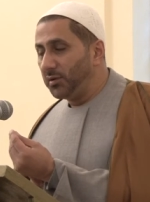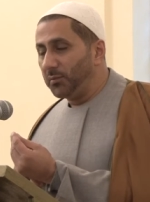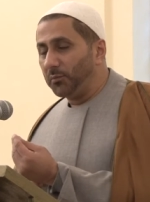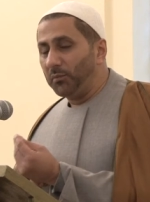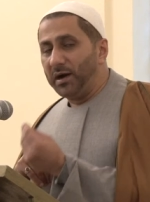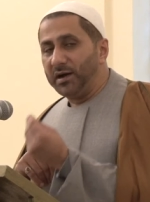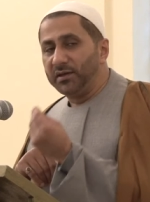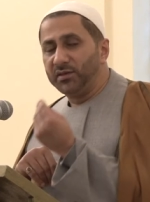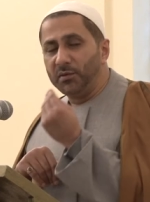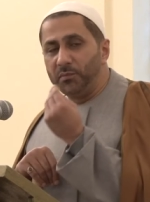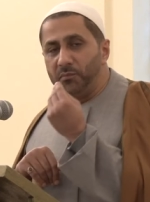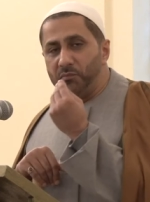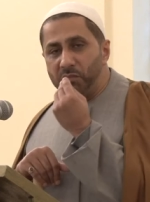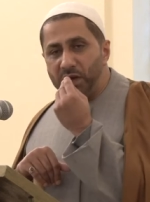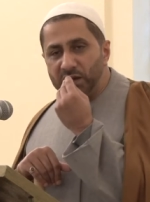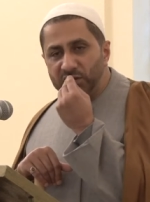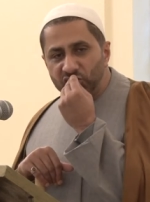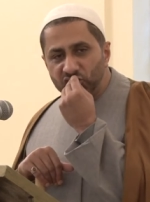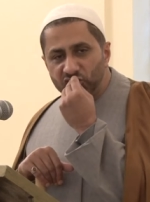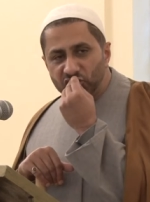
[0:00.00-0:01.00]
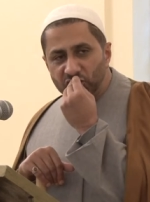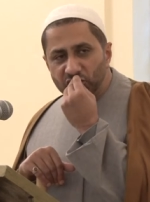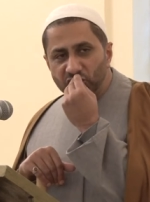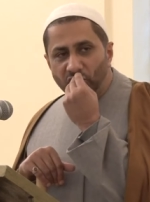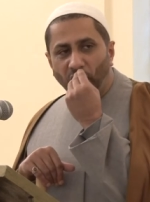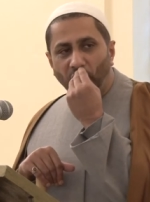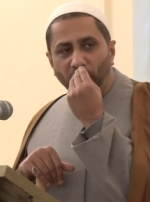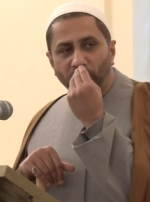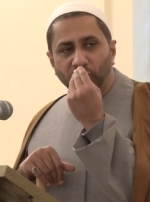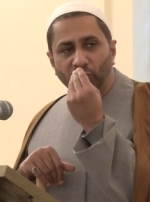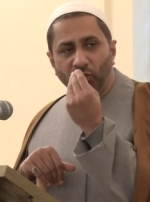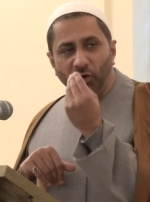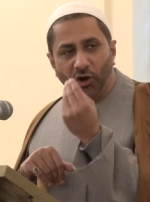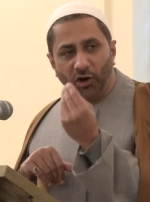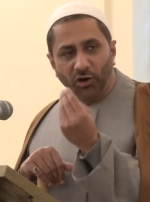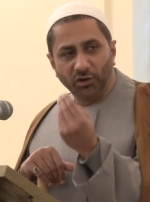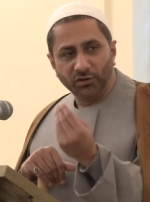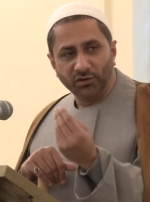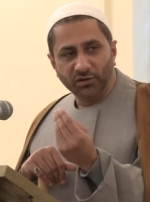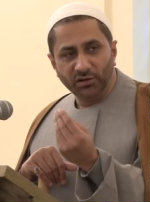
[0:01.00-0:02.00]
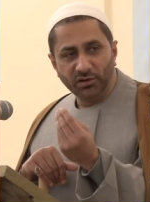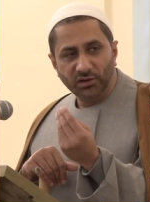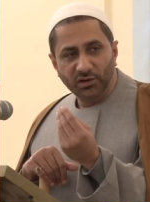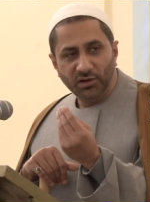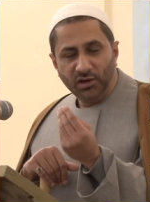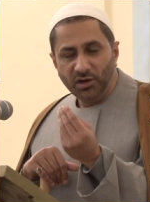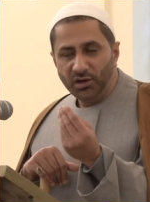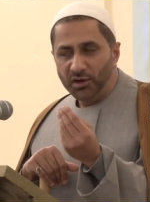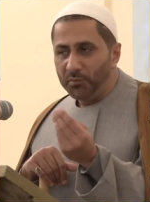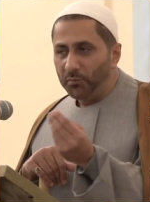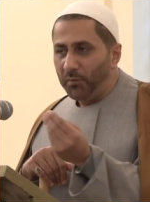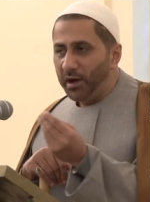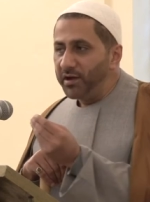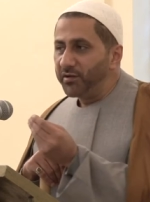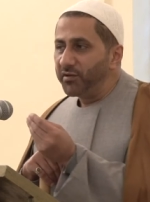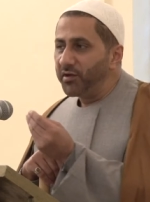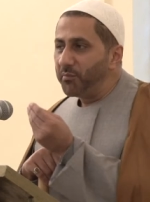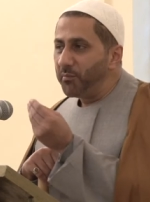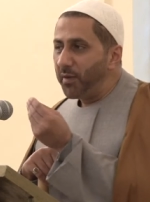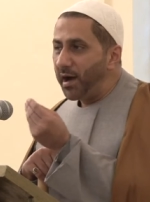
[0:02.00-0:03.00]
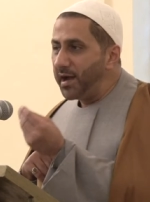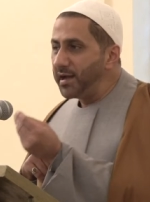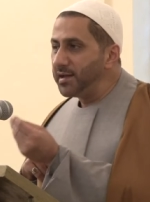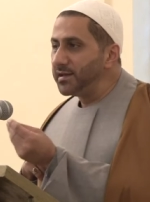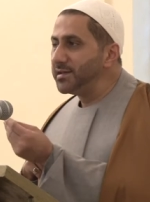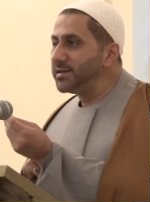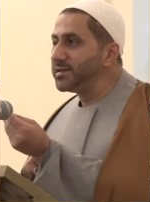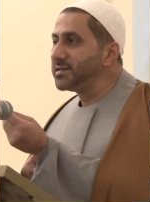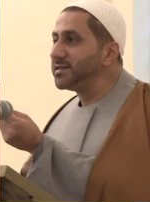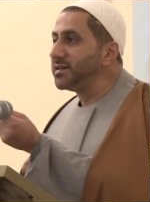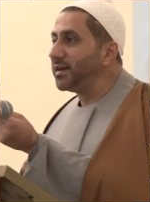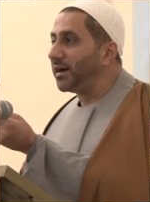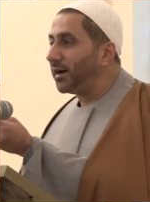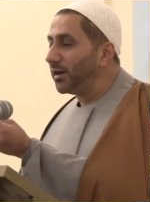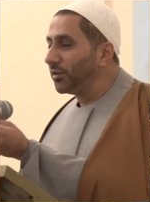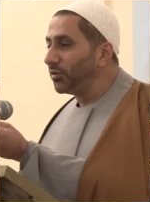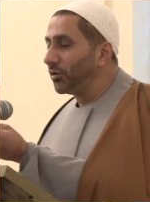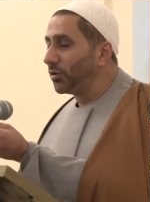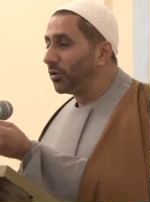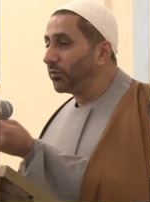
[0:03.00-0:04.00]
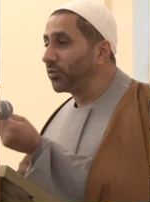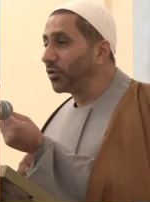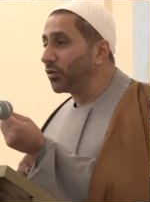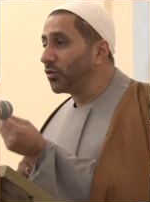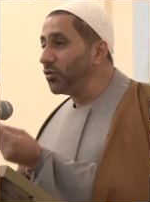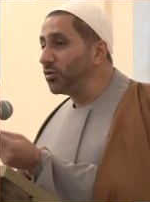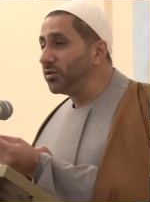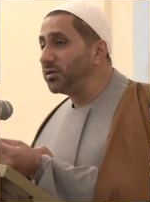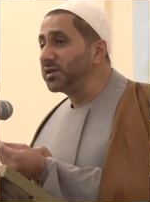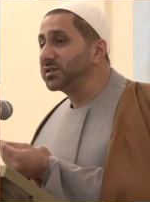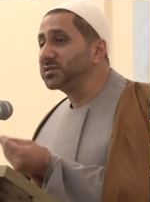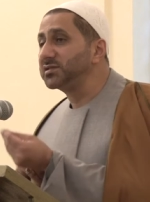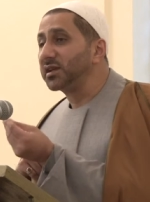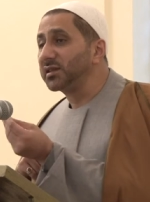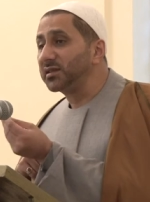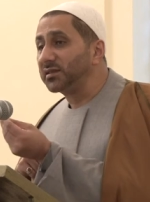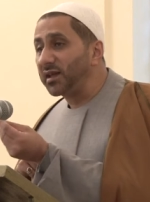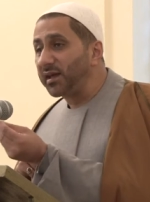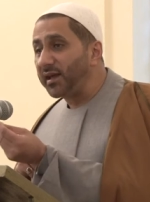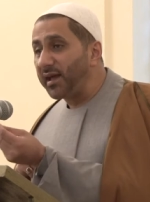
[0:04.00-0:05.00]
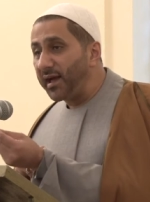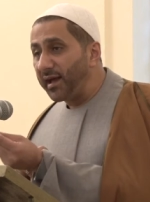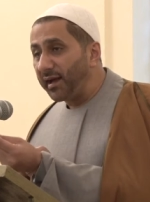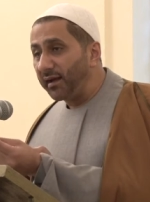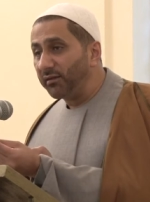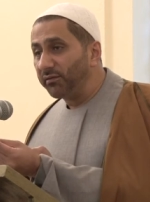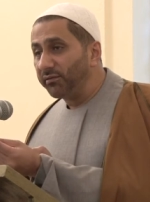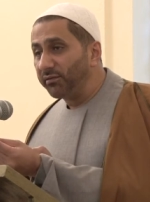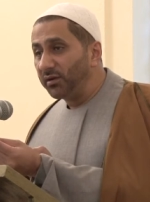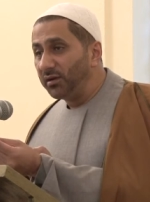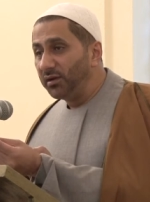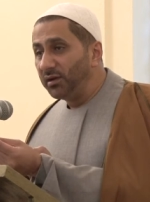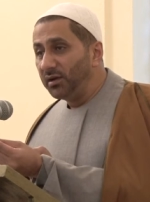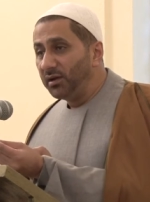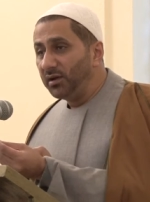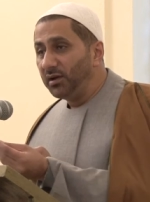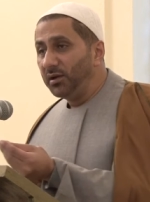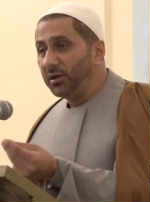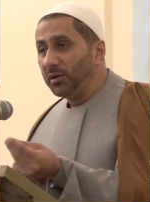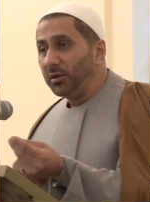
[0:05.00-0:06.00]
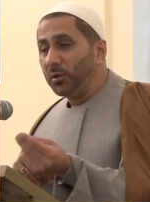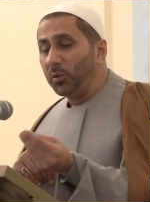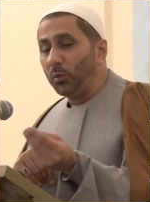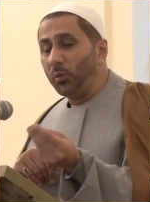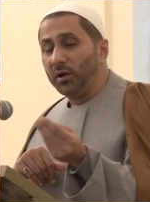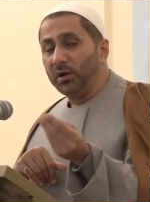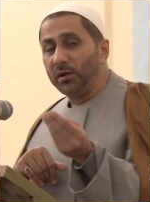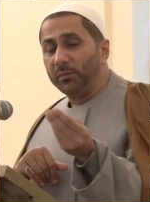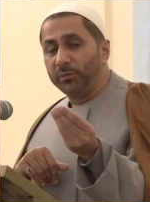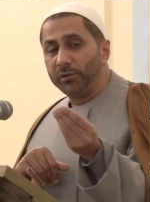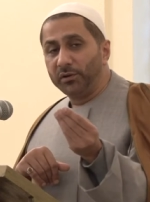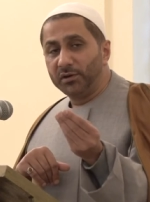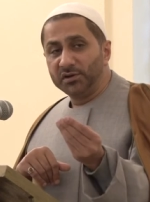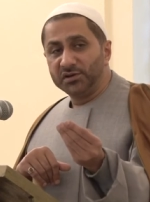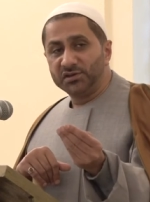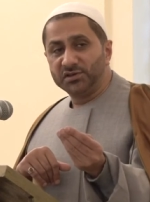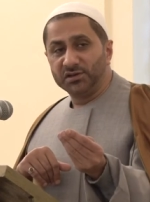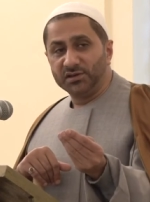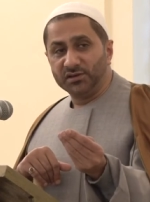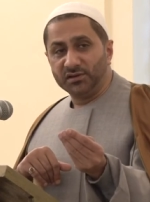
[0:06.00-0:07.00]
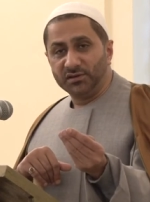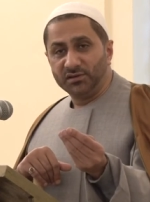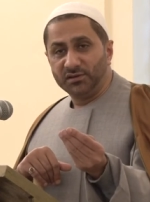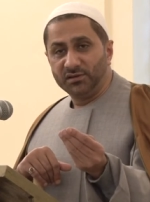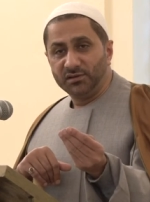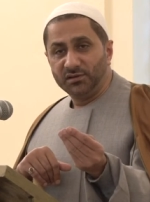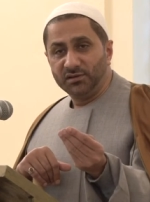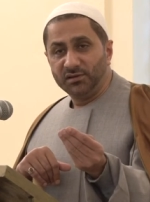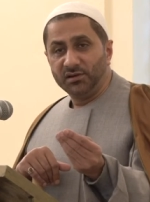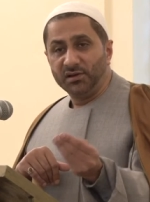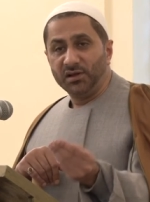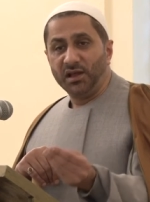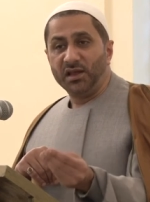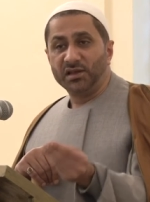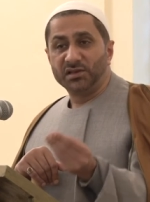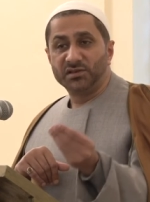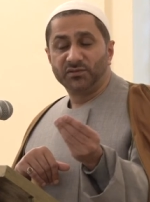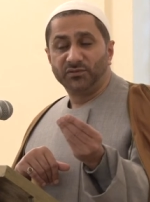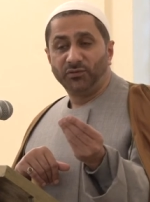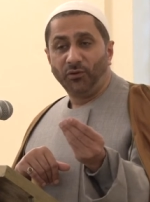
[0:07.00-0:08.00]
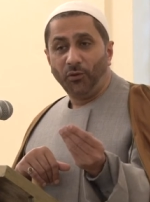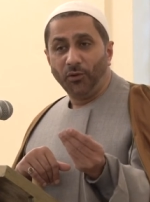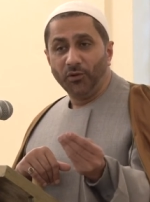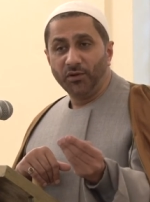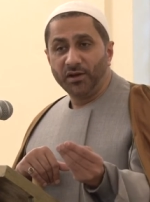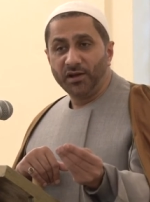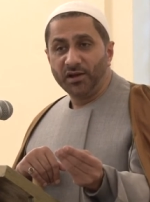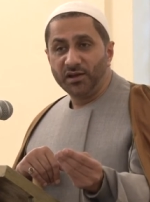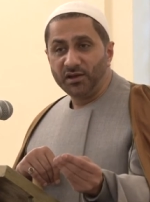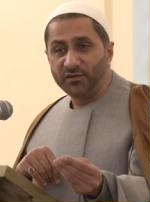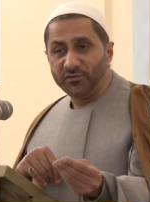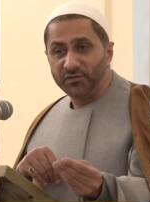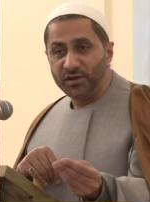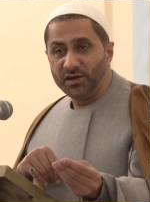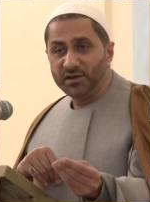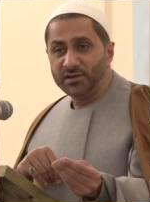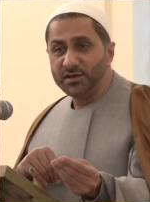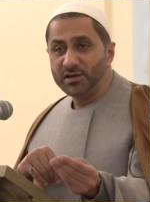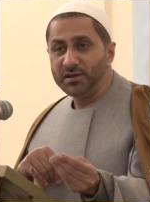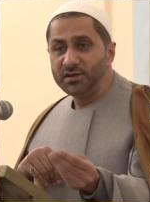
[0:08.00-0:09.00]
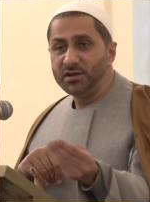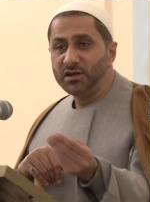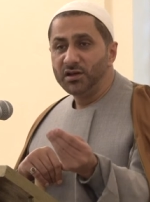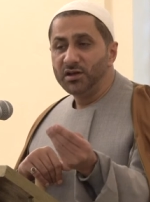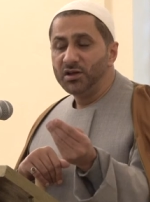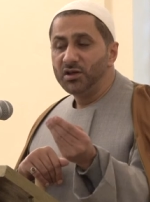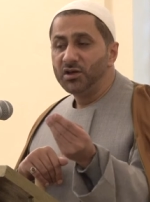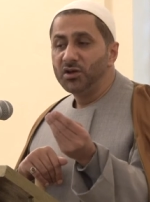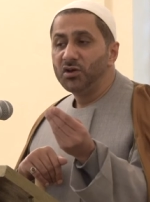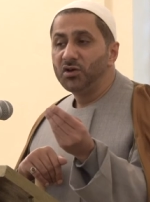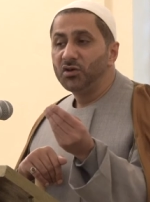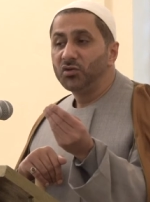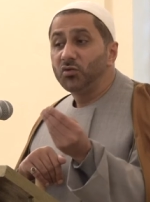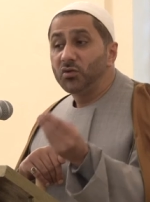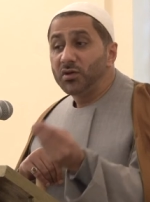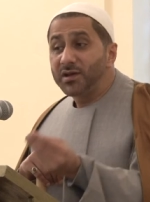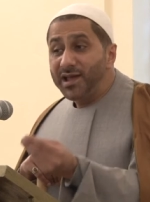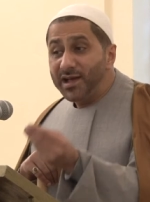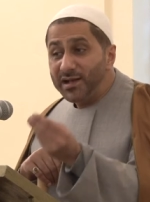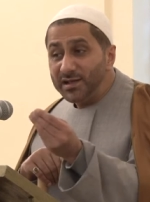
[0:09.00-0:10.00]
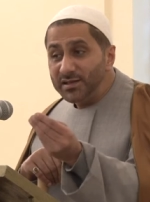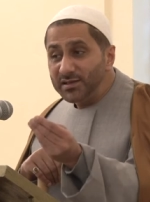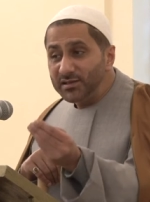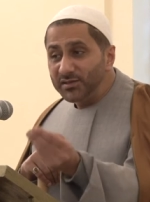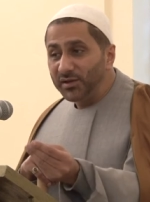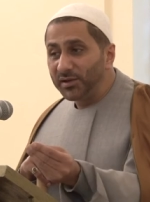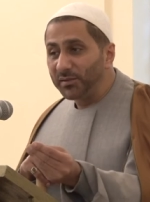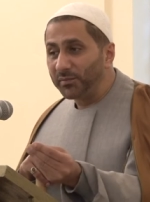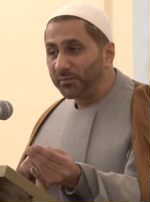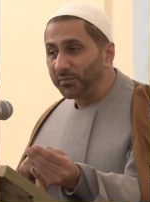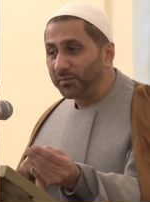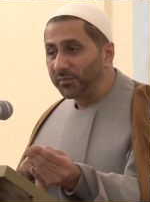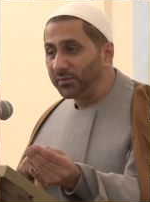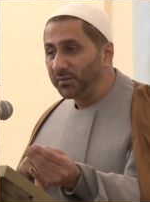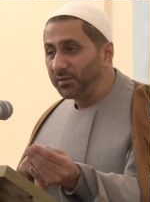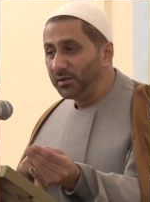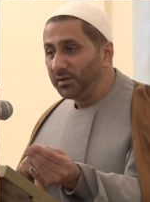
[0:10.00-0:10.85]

by the mention of God, by reminding the other of the goodness that they have. When a person is fallen and defeated, to tell them